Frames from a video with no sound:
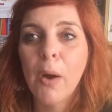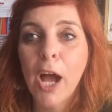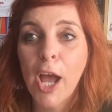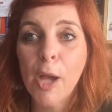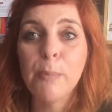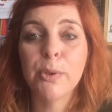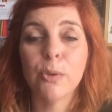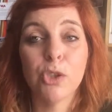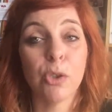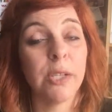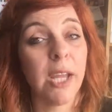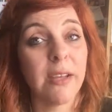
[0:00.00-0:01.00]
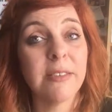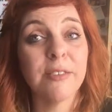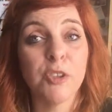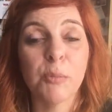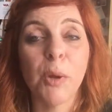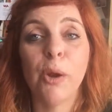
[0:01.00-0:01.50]
I hope you'll join
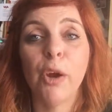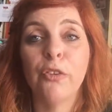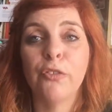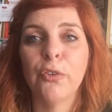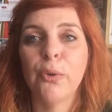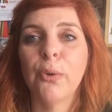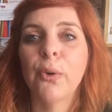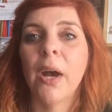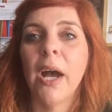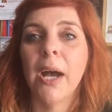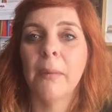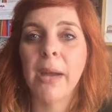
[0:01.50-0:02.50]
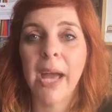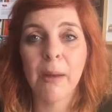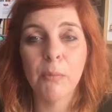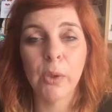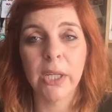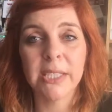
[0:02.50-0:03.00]
us tomorrow for um, our
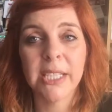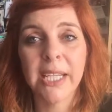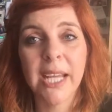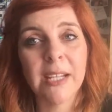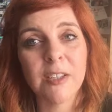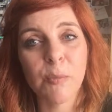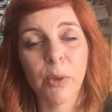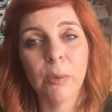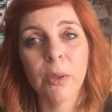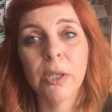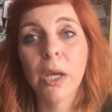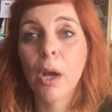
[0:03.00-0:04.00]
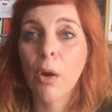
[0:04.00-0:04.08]
morning tea at Springwood